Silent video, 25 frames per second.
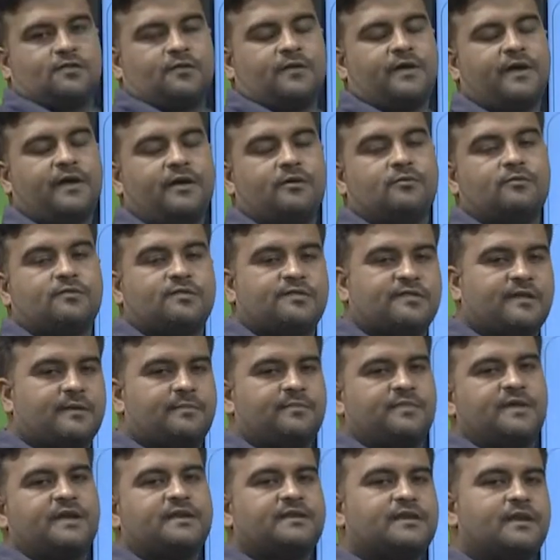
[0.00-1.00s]
have
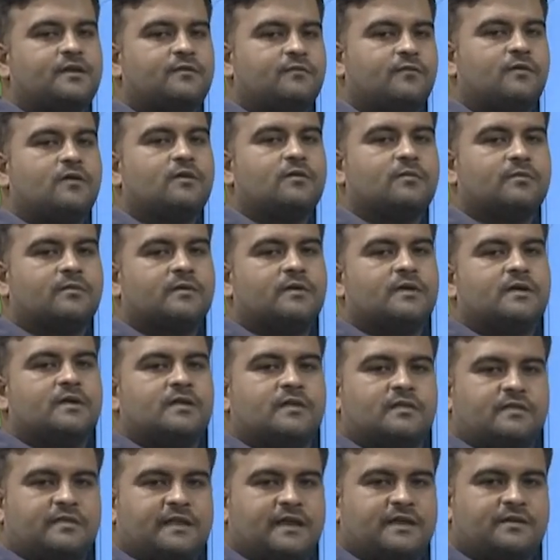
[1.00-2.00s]
subject and verb
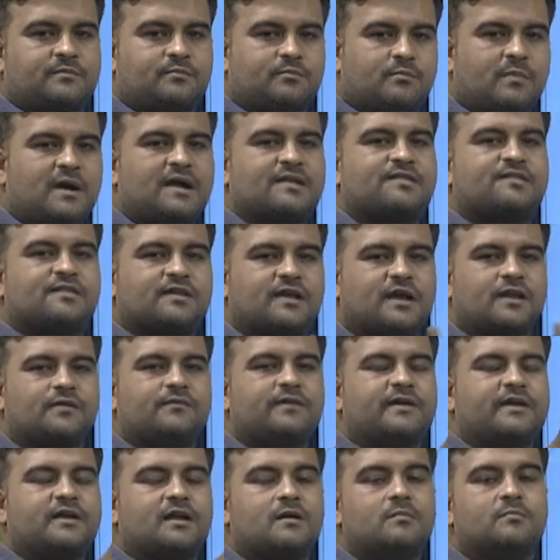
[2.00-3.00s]
that must
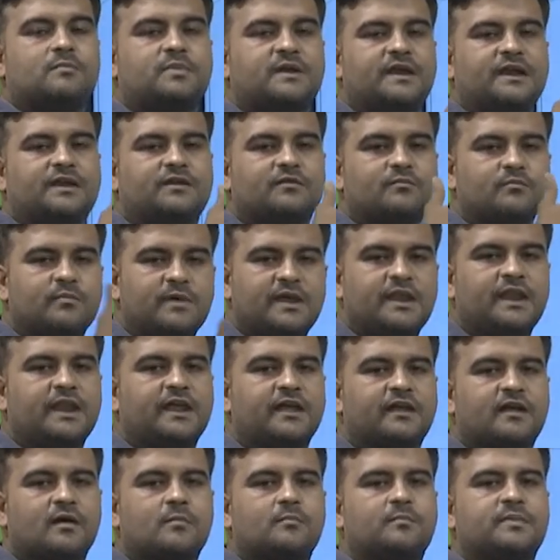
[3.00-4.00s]
convey complete
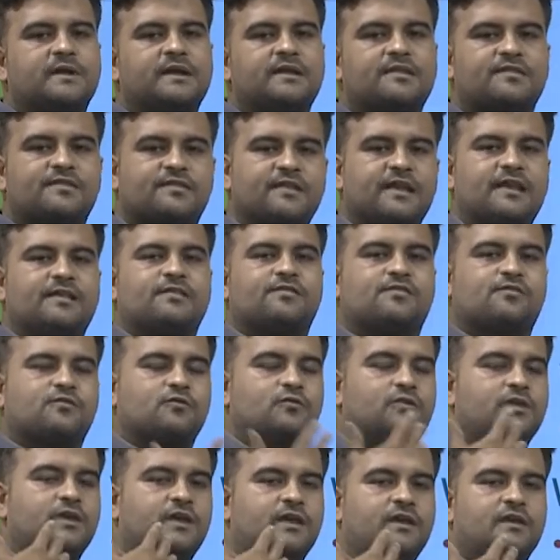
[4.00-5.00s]
meaning, complete sense to
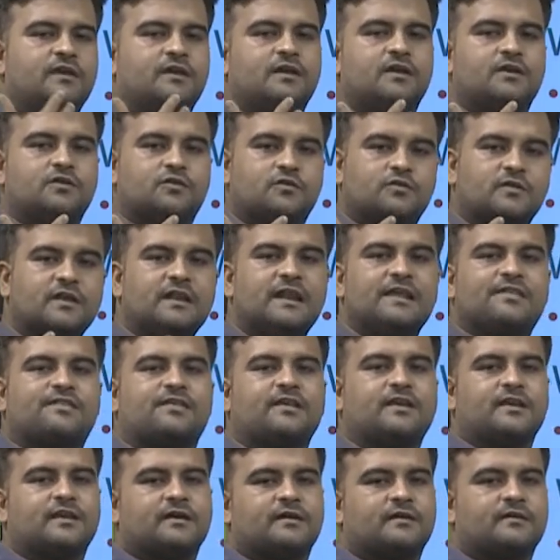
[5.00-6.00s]
the
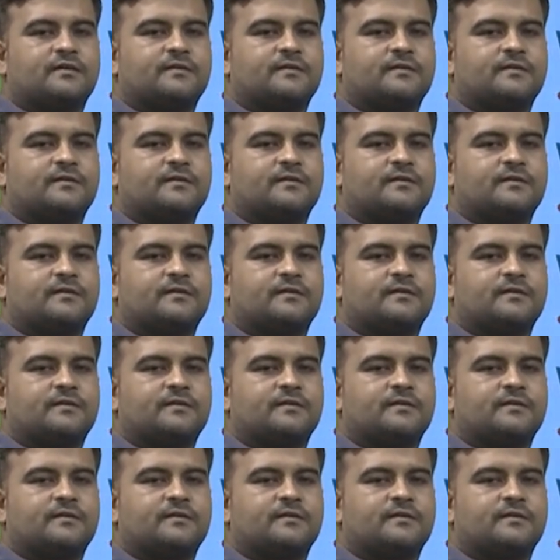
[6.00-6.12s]
listener,